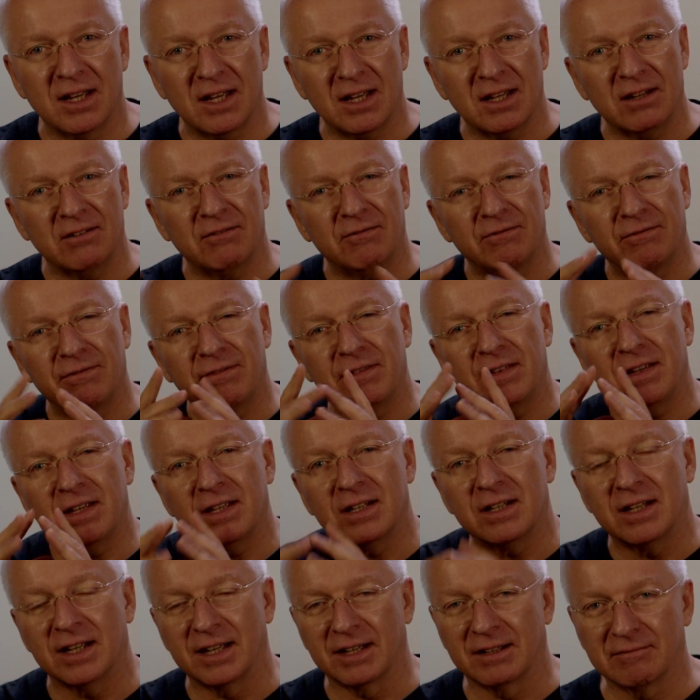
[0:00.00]
and
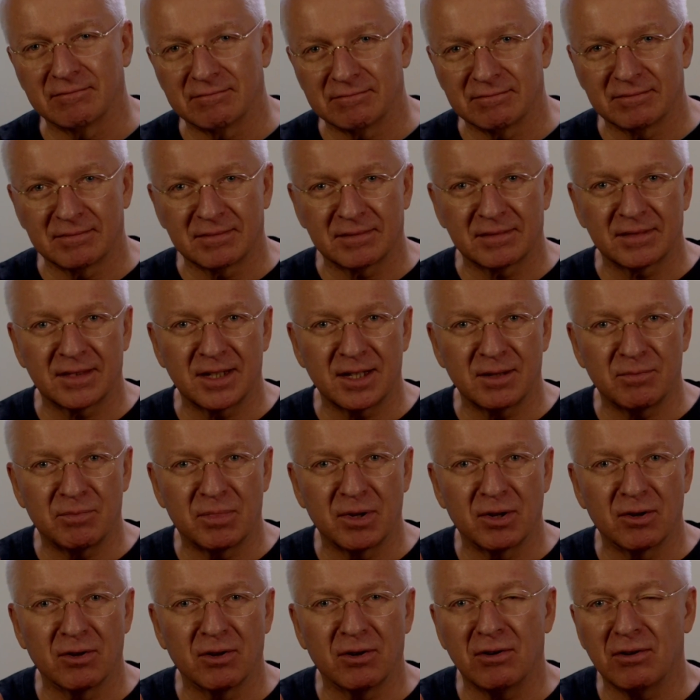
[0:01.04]
feeling, they
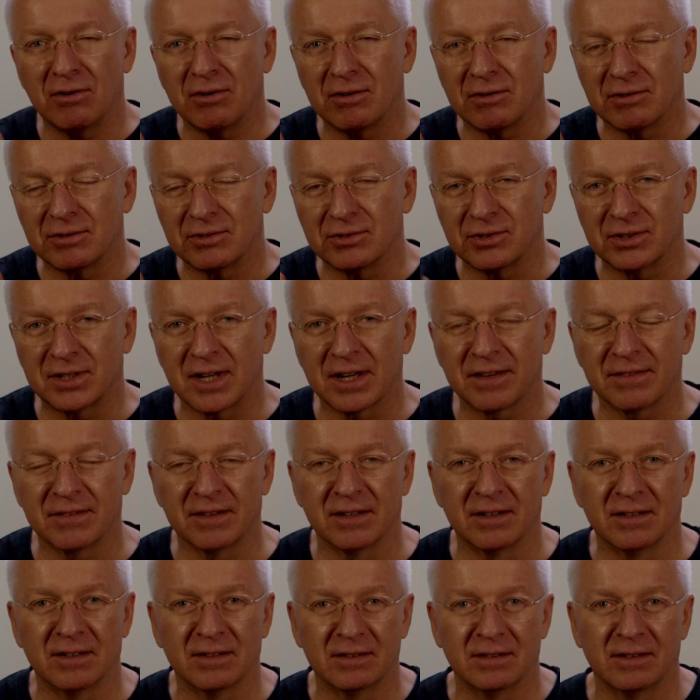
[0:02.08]
belong
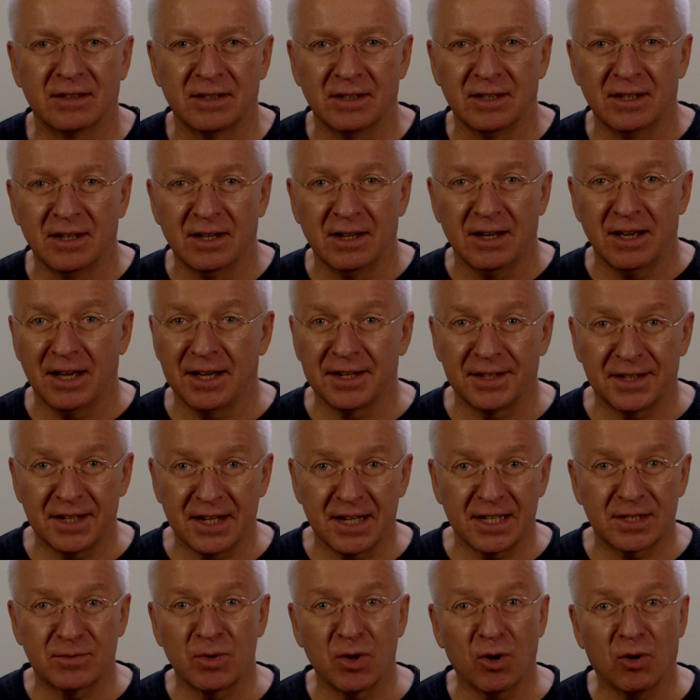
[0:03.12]
together. And
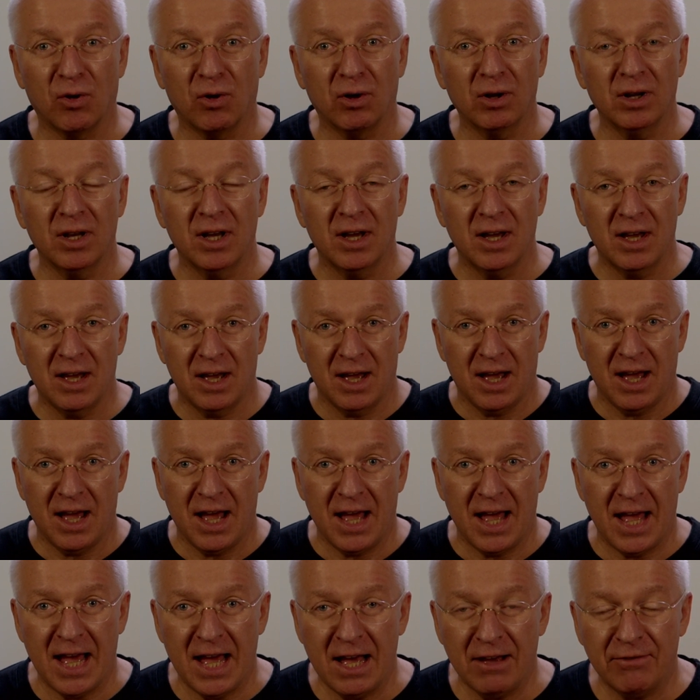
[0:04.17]
as we all
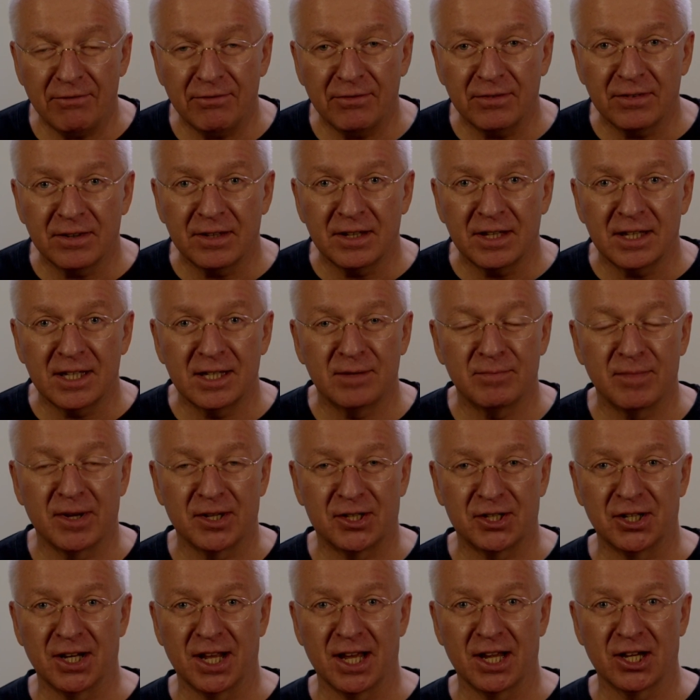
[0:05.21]
have
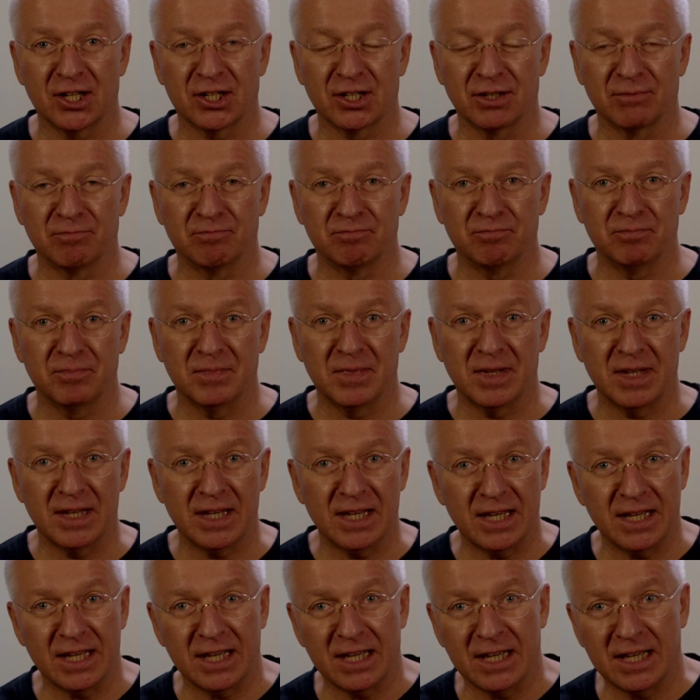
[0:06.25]
imagination,
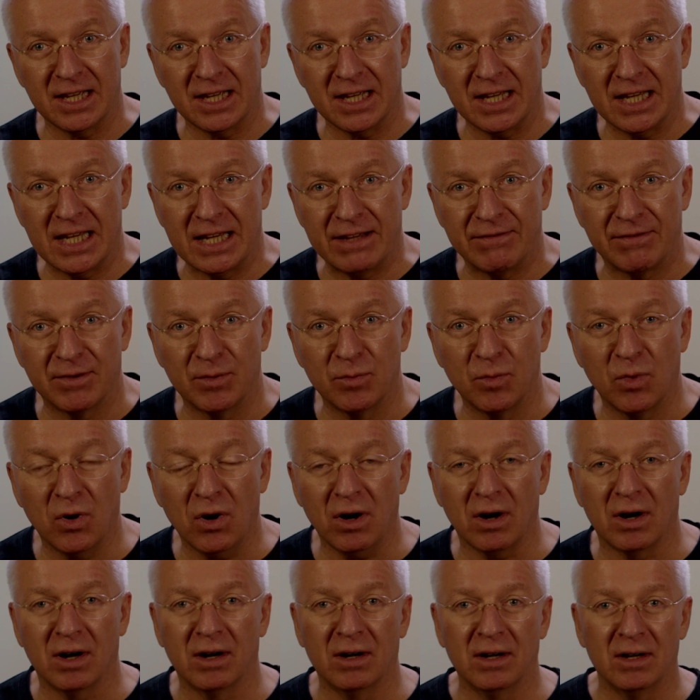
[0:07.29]
even
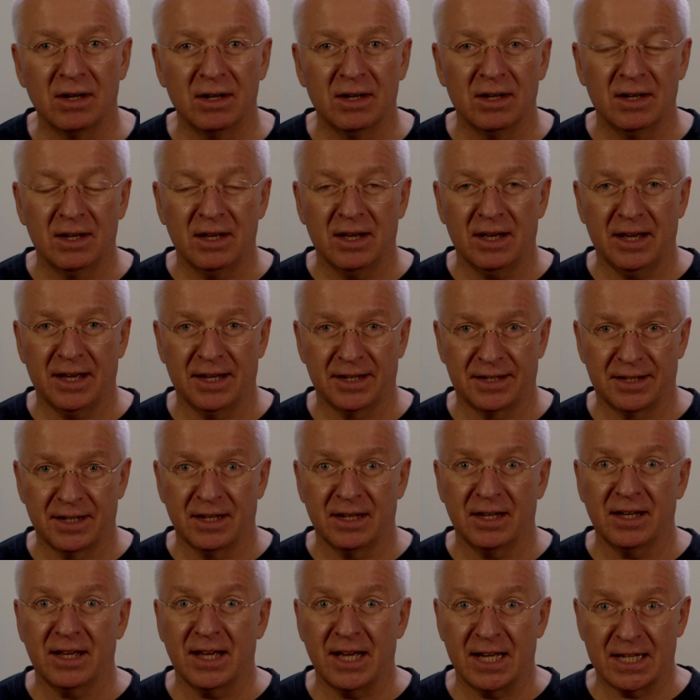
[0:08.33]
more. And
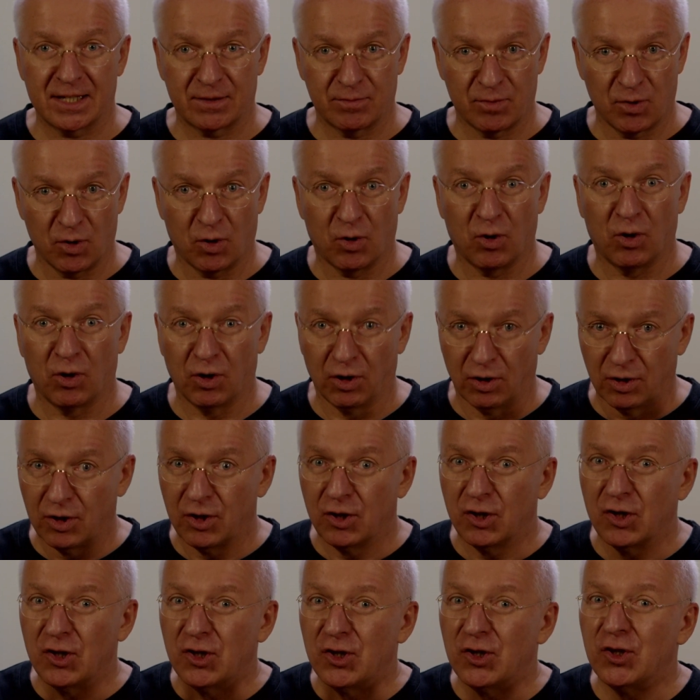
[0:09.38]
as we all
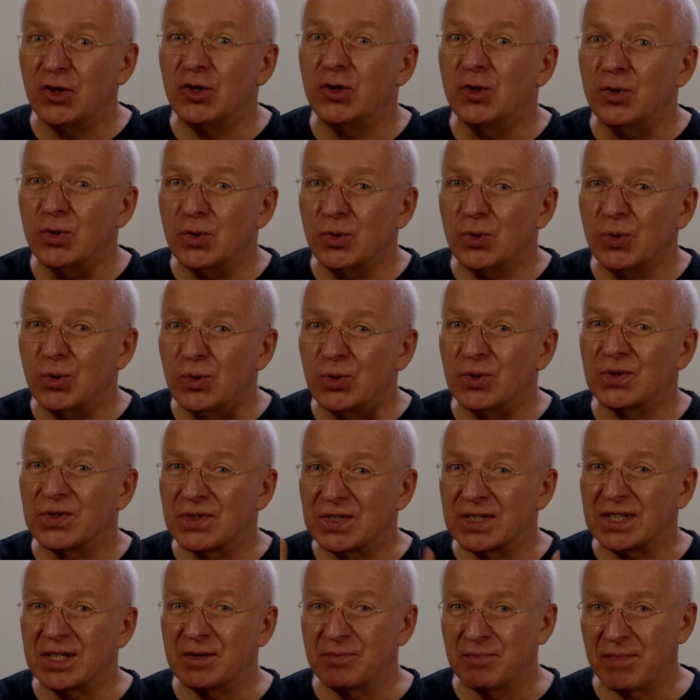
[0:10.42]

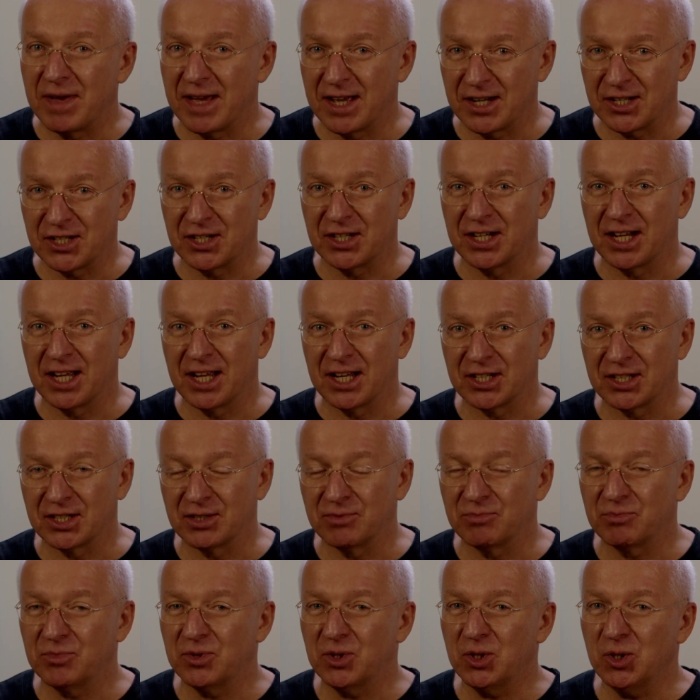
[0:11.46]
use imagination,
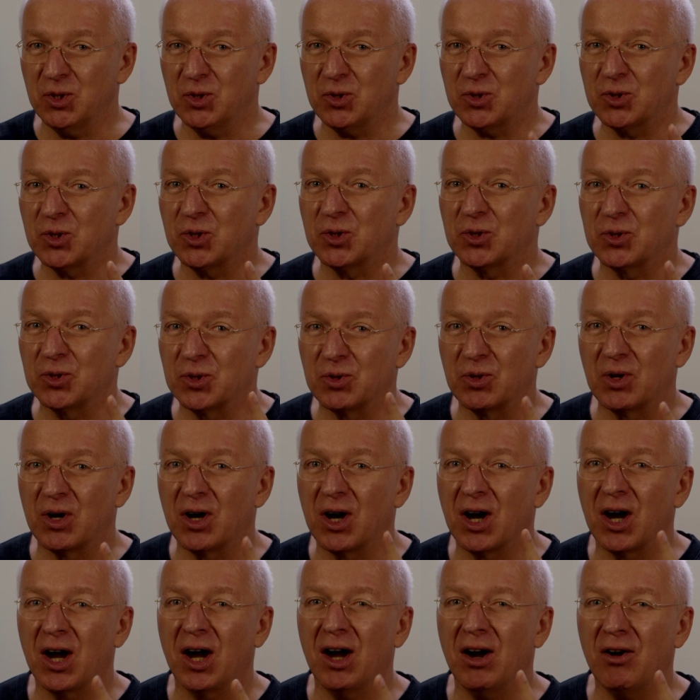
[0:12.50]
you don't know
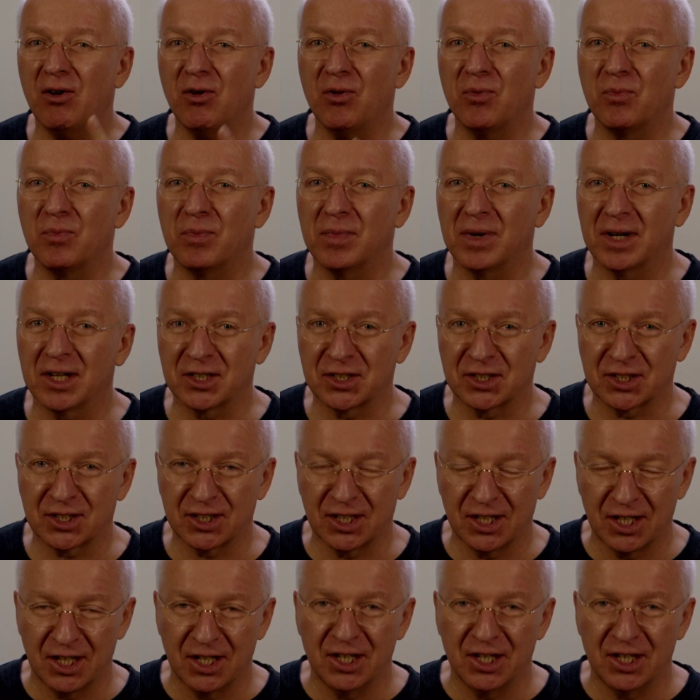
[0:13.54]
how much